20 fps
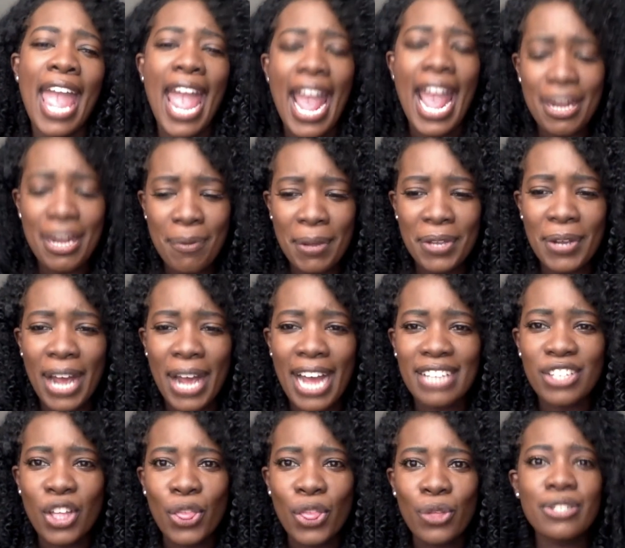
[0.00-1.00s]
Anyway, you guys,
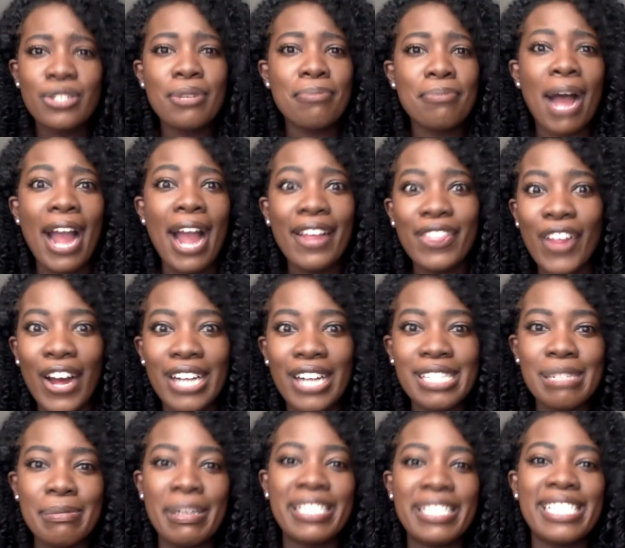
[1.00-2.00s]
those are my thoughts
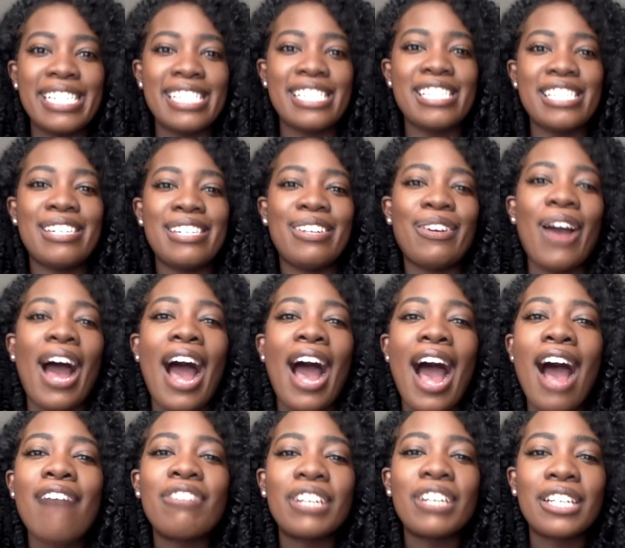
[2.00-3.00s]
about season two
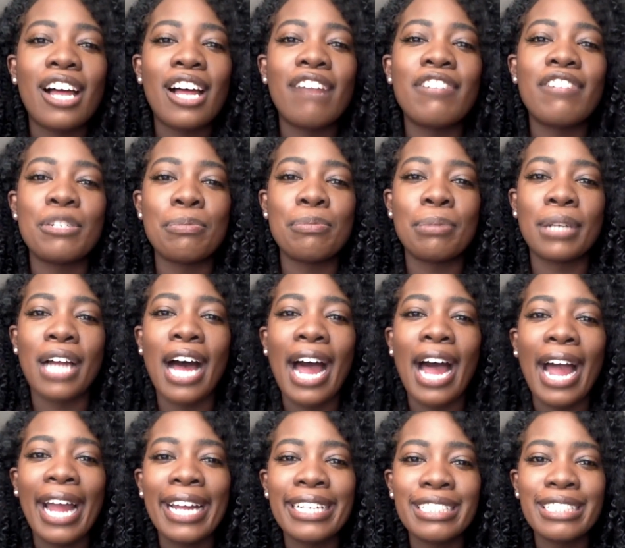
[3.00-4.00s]
of Love is
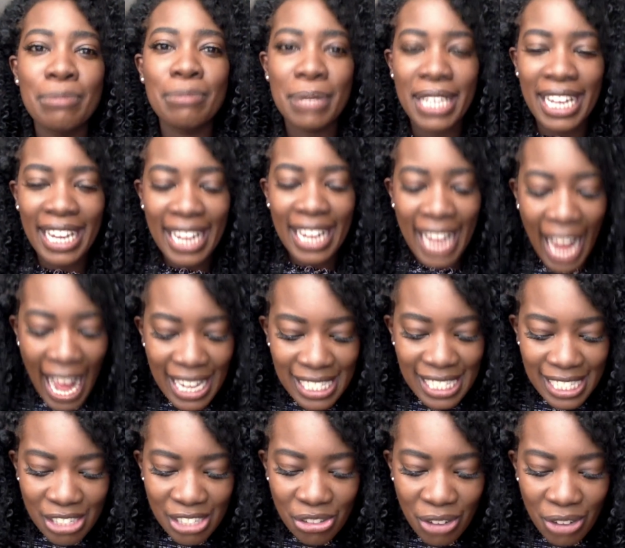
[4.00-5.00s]
Blind being
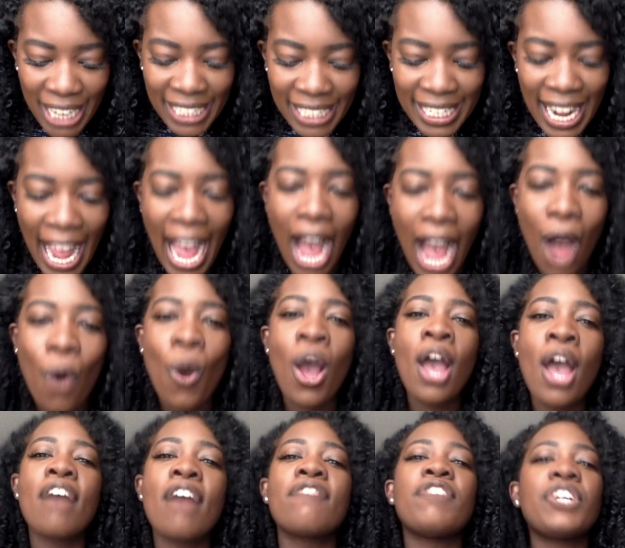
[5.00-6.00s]
casted right now.
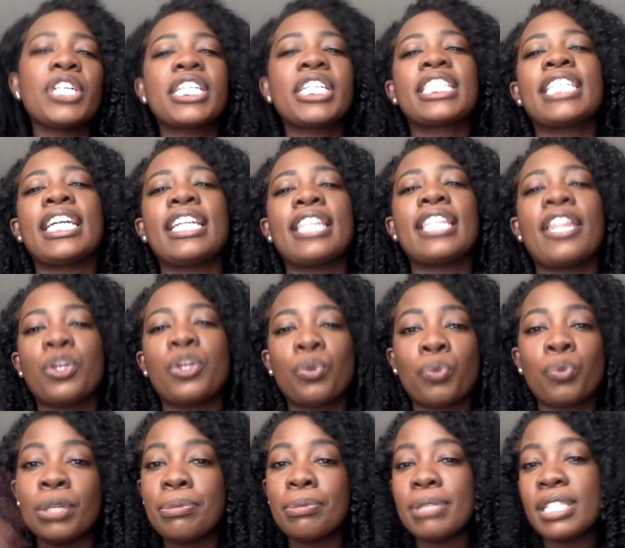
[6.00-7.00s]
Very exciting that there
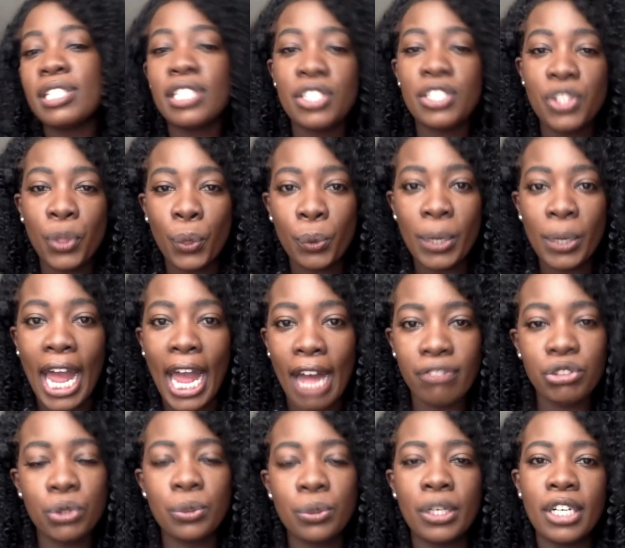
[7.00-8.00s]
will be a season three
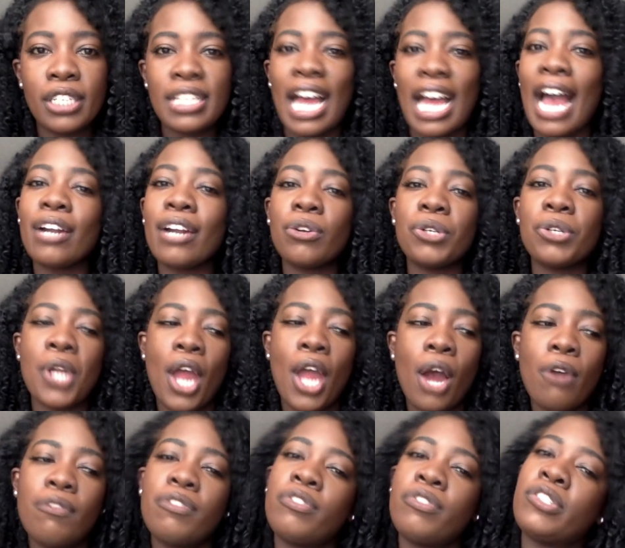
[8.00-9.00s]
afterwards. I don't know
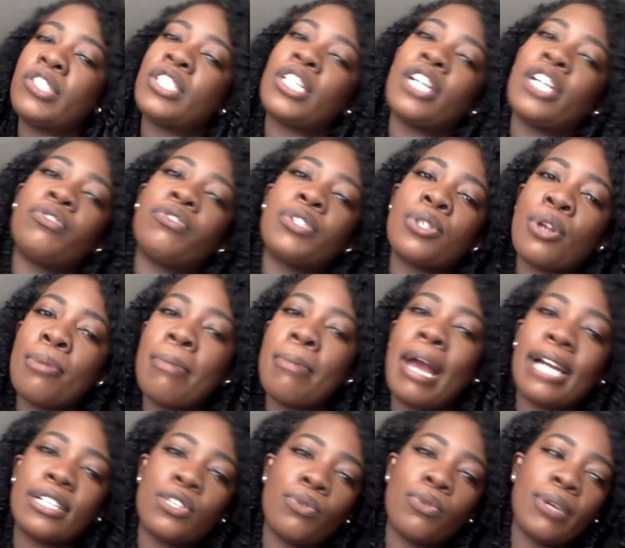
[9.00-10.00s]
if it's going to return
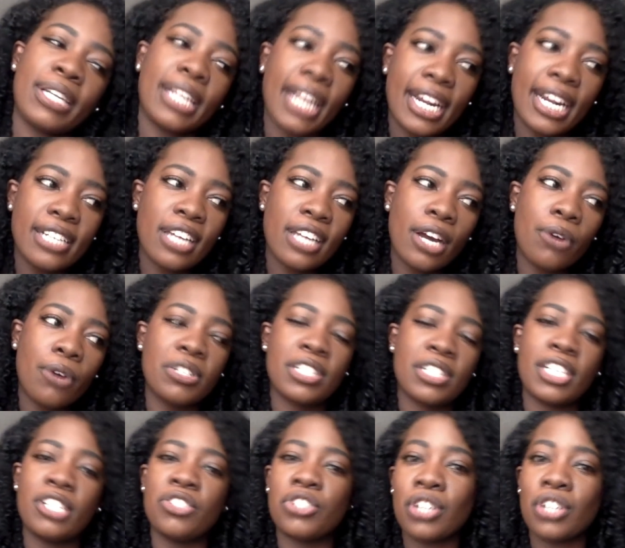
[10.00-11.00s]
back to Atlanta or
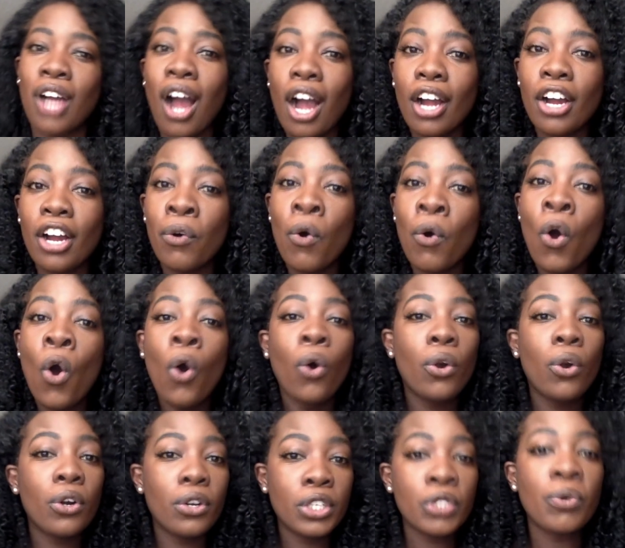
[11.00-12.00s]
stay in Chicago,
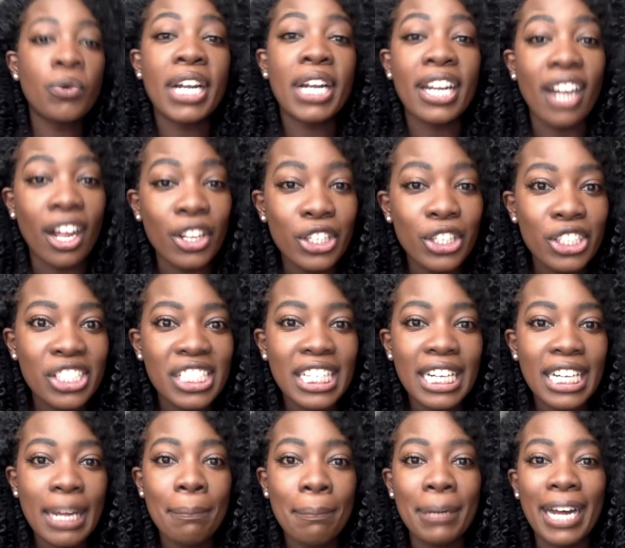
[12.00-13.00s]
or go to another
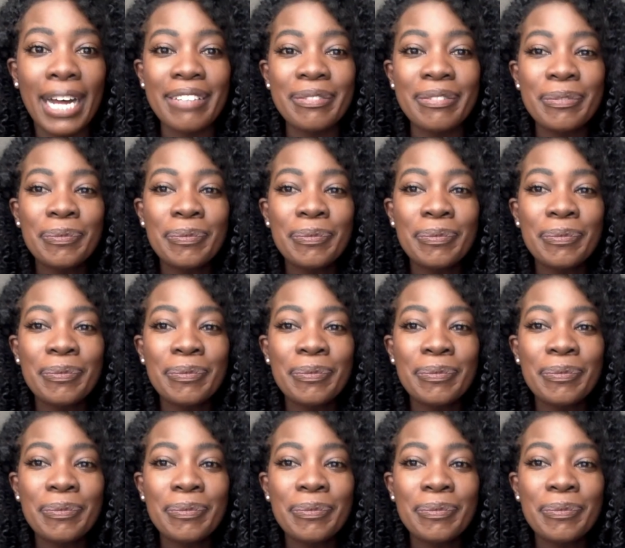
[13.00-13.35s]
city, but